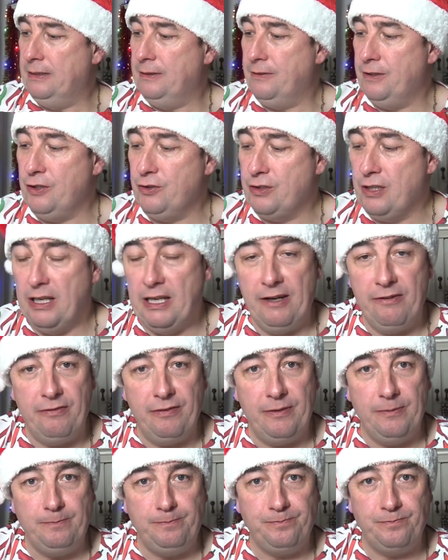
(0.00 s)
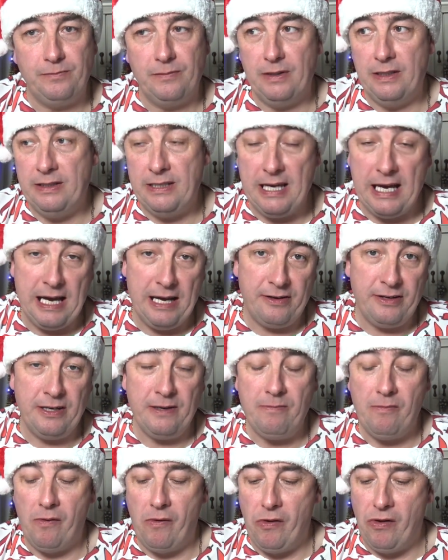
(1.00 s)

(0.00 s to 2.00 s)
they used to live in the area